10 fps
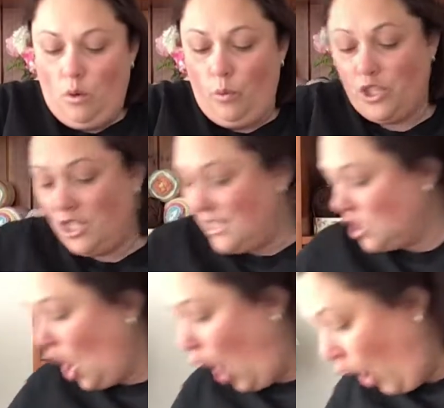Which is
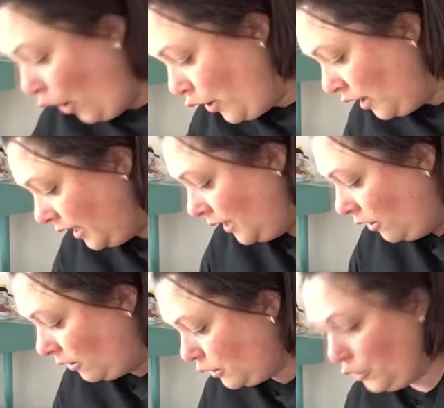totally
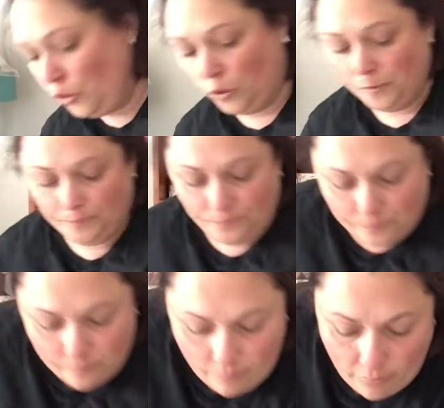not cool.
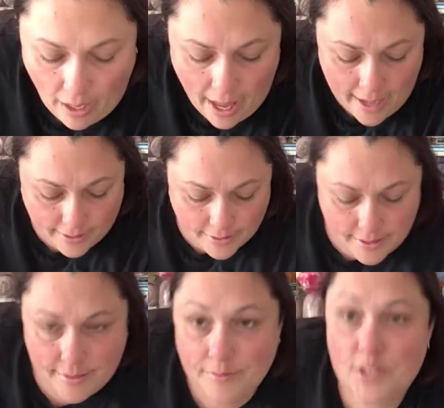And,
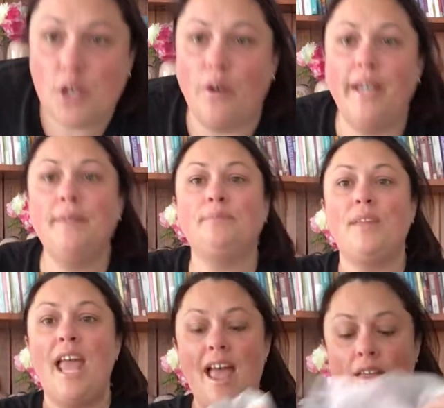sorry,
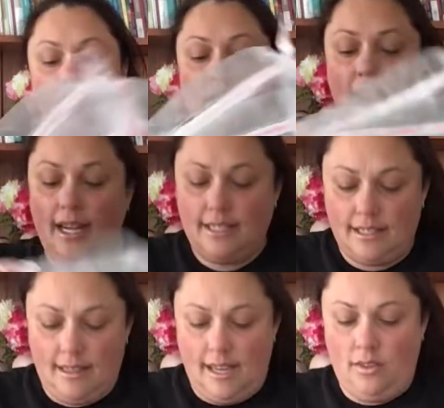the
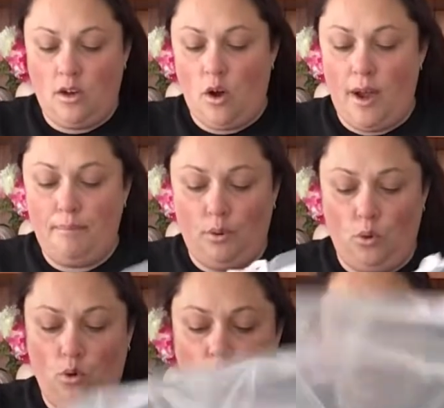next thing that I
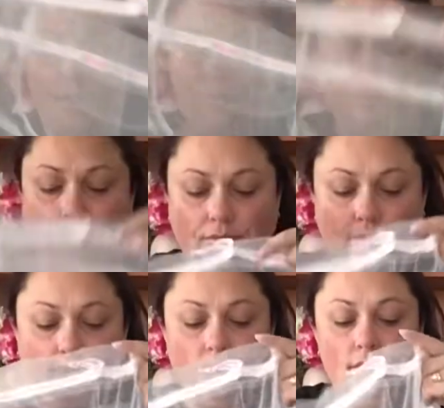bought,
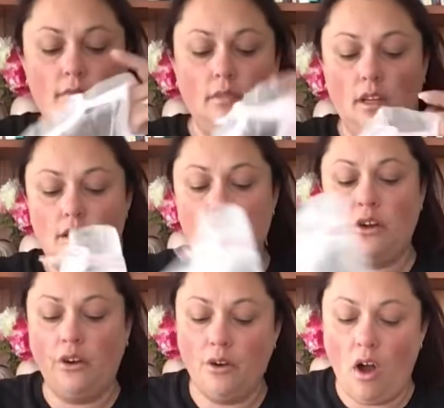so
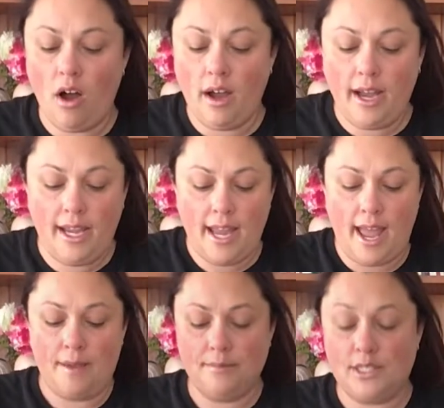I
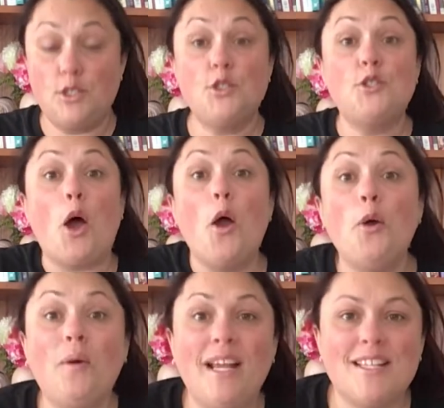am
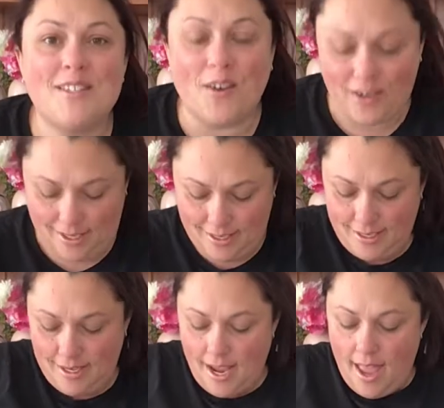so
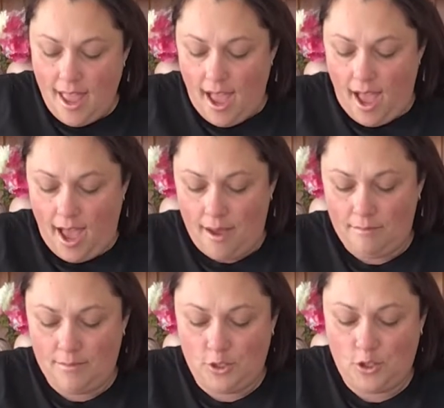excited
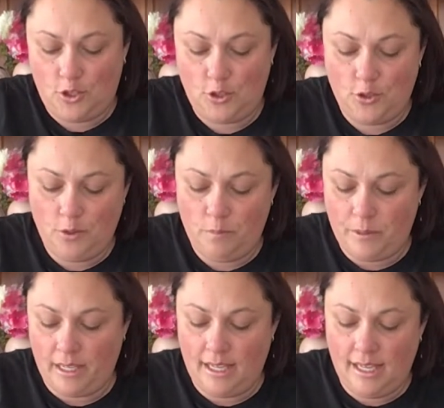to
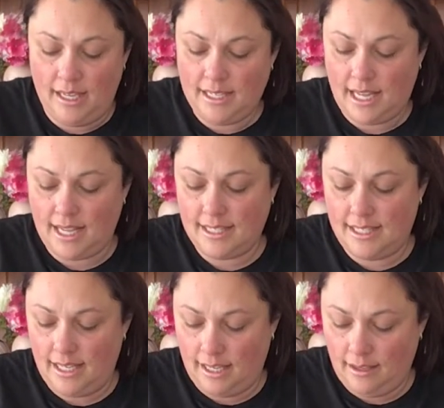be
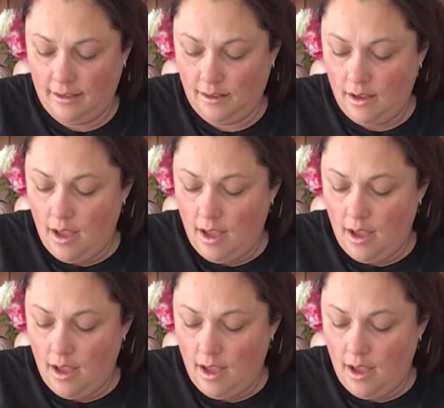testing